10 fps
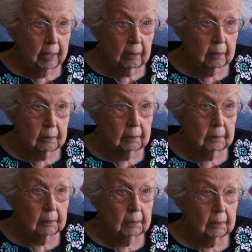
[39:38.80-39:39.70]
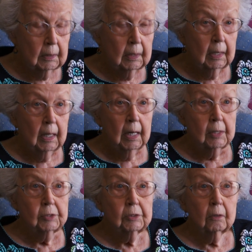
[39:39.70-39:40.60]
care.
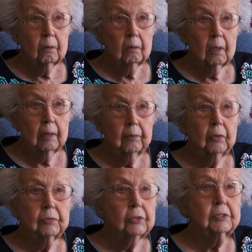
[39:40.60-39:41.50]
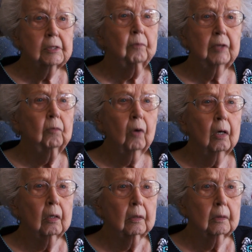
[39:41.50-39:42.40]
So there, there's something
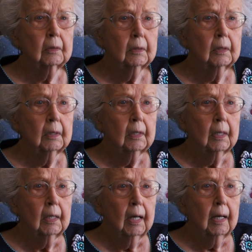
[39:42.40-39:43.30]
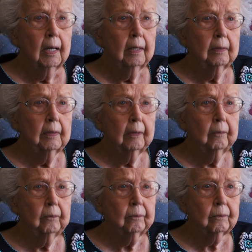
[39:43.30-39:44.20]
wrong. And
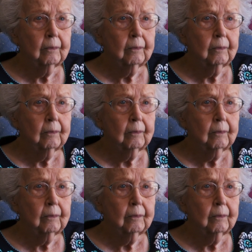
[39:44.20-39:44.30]
um,